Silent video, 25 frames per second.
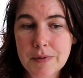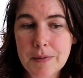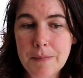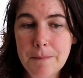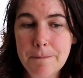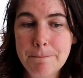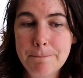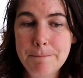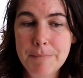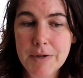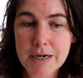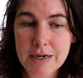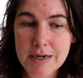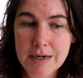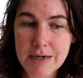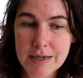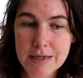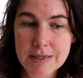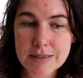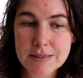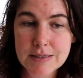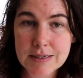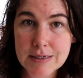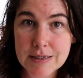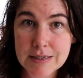but it
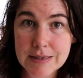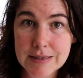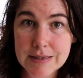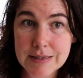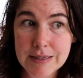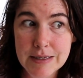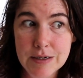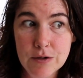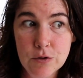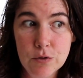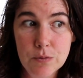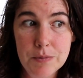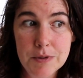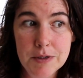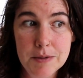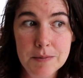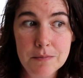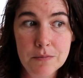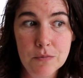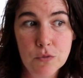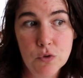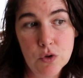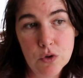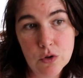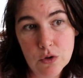is a little bit
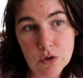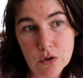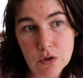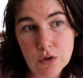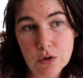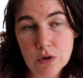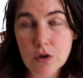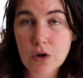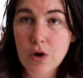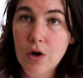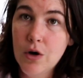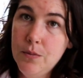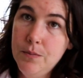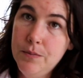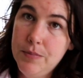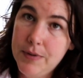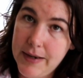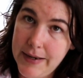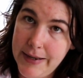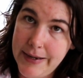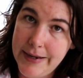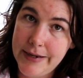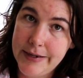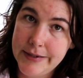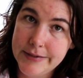more
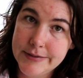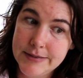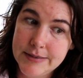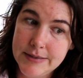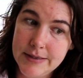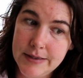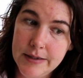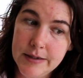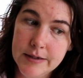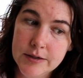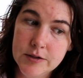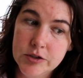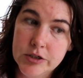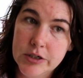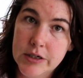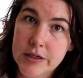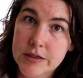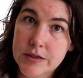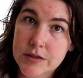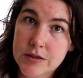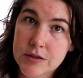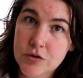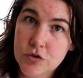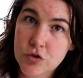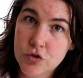complex than
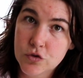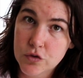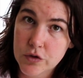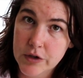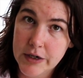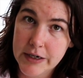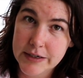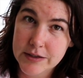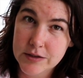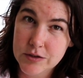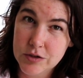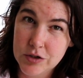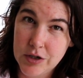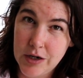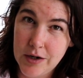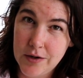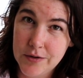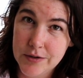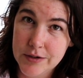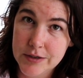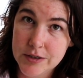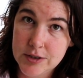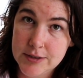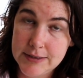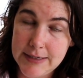just drawing straight
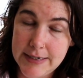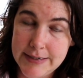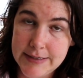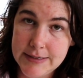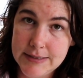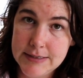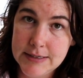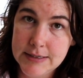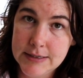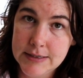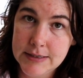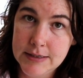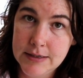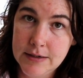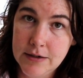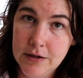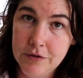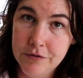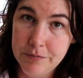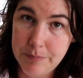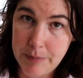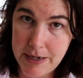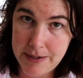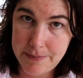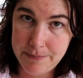on a sheet
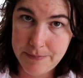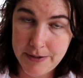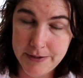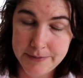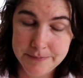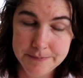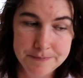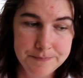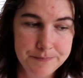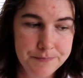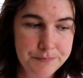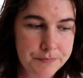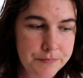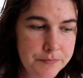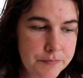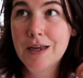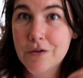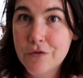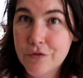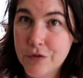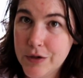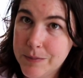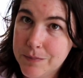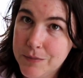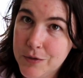of paper.
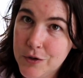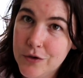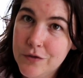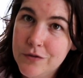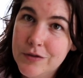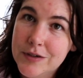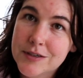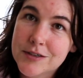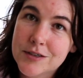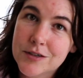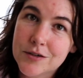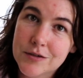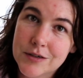If we move into